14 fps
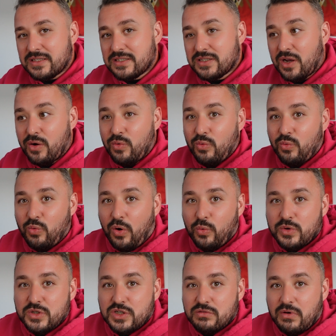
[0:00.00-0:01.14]
So what
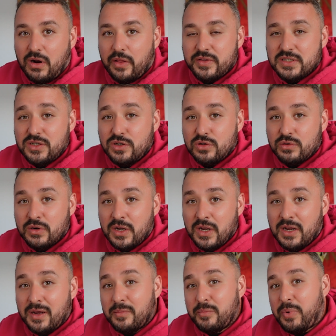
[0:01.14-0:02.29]
would you rather do?
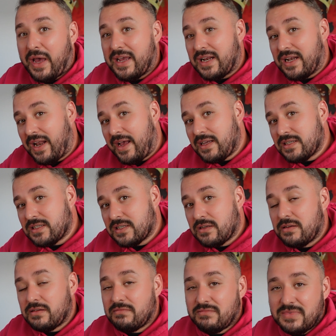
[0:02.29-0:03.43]
Pay less?
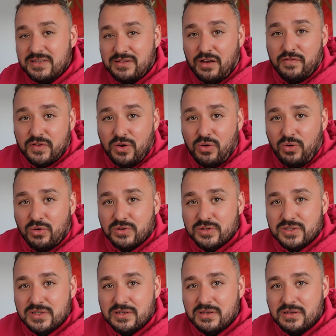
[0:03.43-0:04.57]
Of
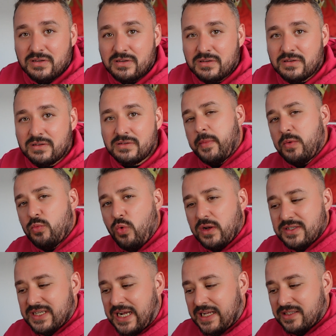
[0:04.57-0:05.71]
course. I mean, one
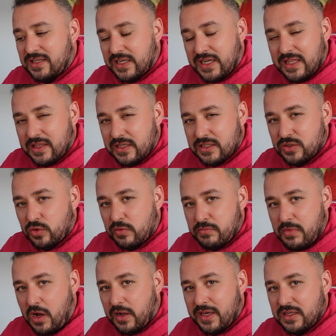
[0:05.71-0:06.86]
tactic in this sort of
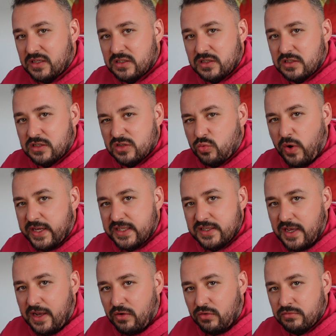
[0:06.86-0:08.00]
market is to just wait it
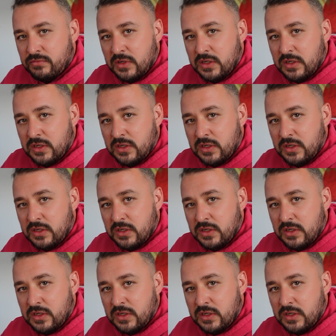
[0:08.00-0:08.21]
out.